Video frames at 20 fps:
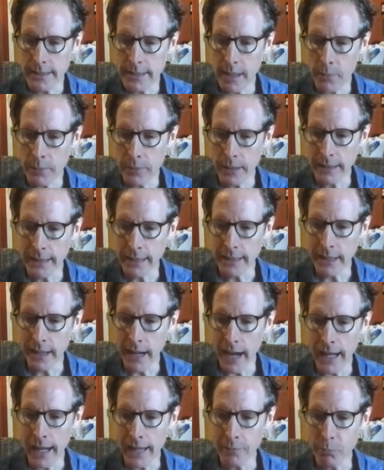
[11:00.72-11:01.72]
something that
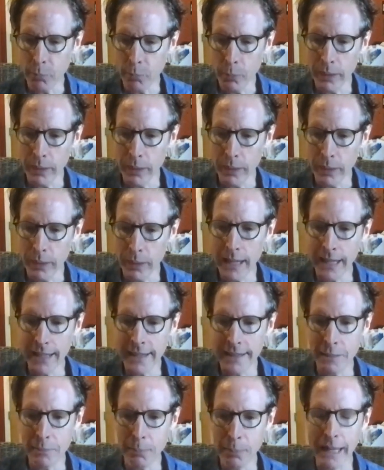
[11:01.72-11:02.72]
I
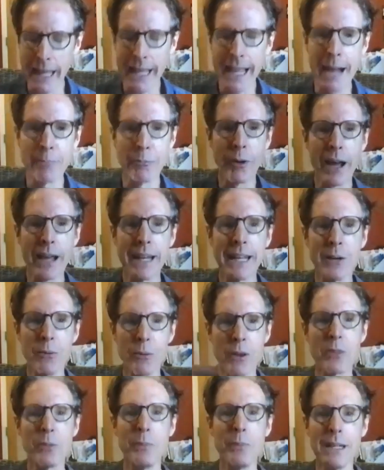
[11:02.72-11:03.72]
bring the play I'm writing
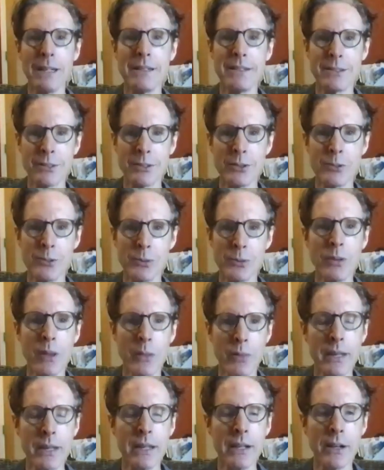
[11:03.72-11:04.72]
with me to the
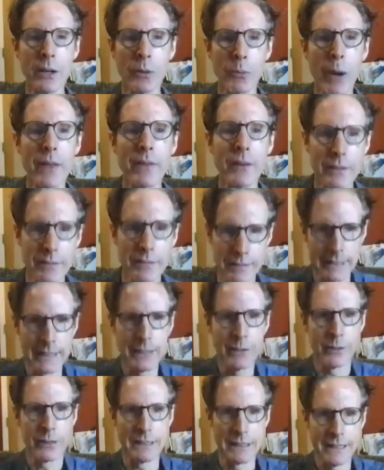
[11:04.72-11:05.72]
theater, whether
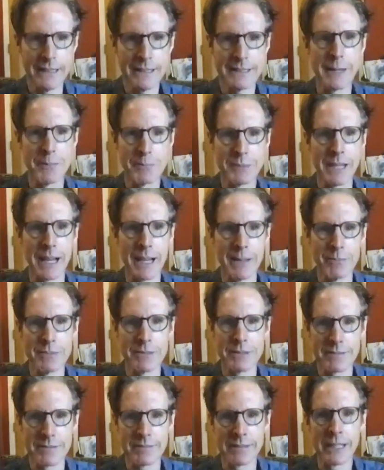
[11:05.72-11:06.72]
literally,
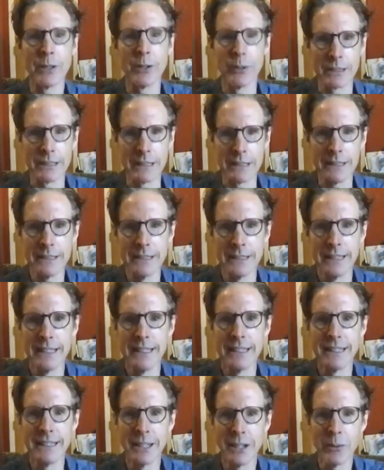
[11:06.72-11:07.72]
sometimes literally,
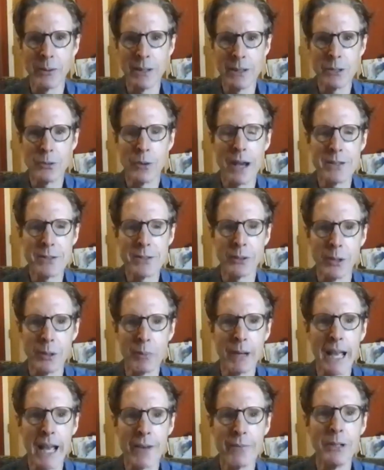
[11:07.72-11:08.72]
you know, in the dressing room,
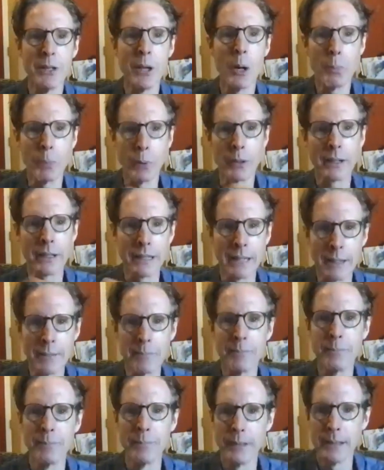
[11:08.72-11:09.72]
I have the notebook and
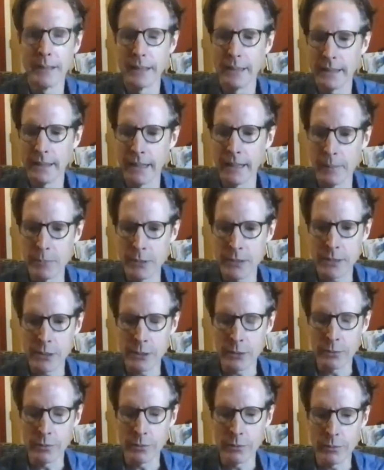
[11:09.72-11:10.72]
I'm
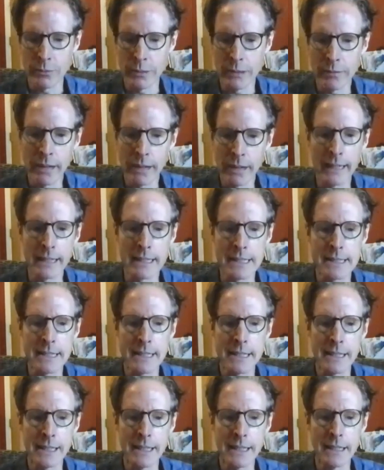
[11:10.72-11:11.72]
still rewriting a
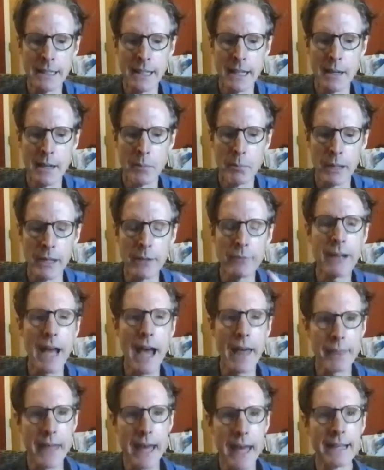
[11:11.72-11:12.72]
scene, but if
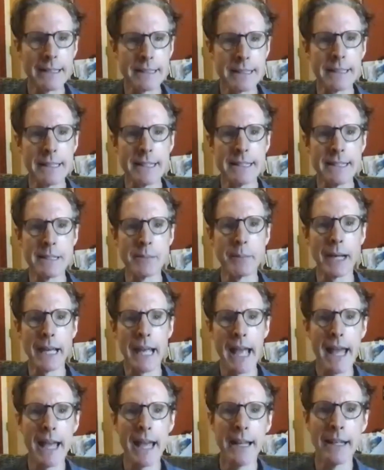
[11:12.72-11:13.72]
not that, it's at least in my
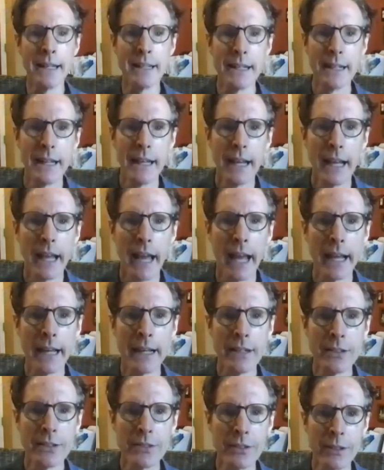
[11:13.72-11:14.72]
head.
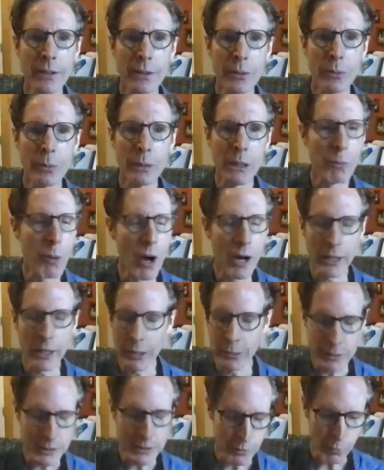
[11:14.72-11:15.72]
And Willy
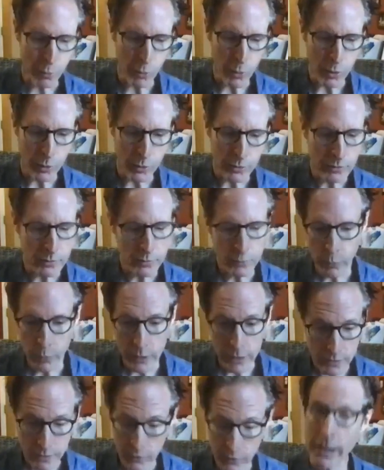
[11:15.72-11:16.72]
Wonka was a role
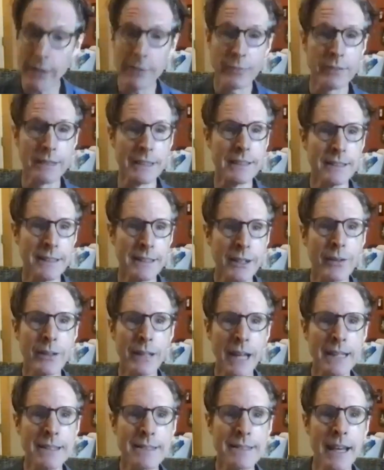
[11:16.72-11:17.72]
which, gratefully, you know,
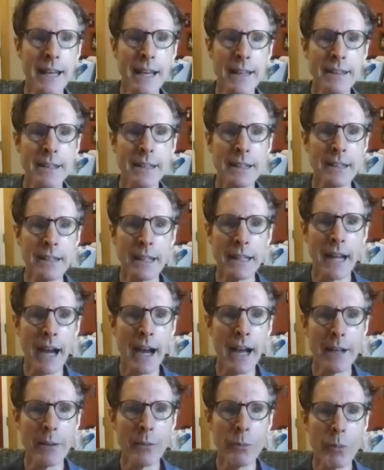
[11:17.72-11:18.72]
I say that
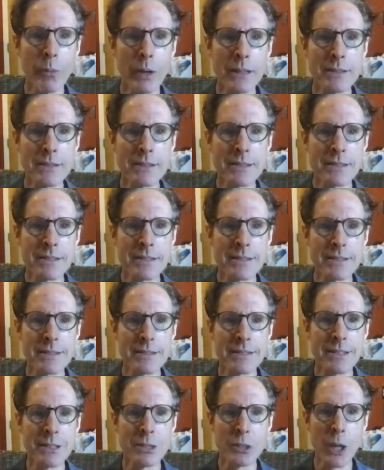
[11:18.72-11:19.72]
I, once
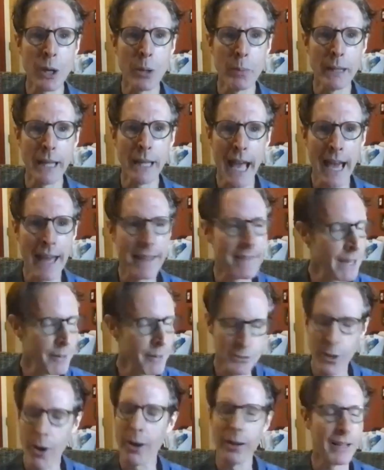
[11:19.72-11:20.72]
the show began, that
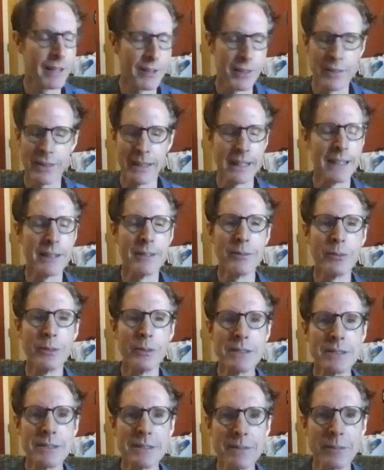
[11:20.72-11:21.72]
was all I could think of
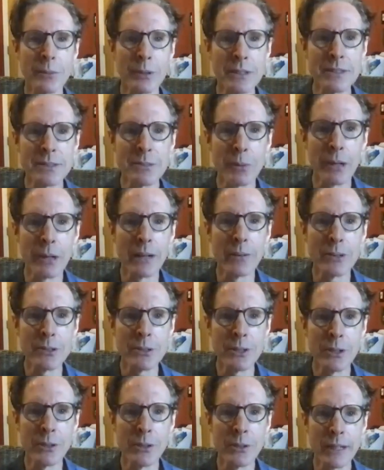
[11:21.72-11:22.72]
was what I was
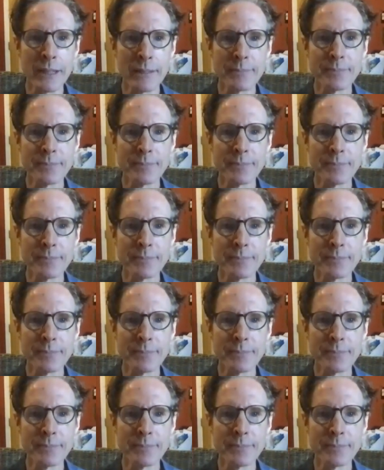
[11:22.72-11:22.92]
doing.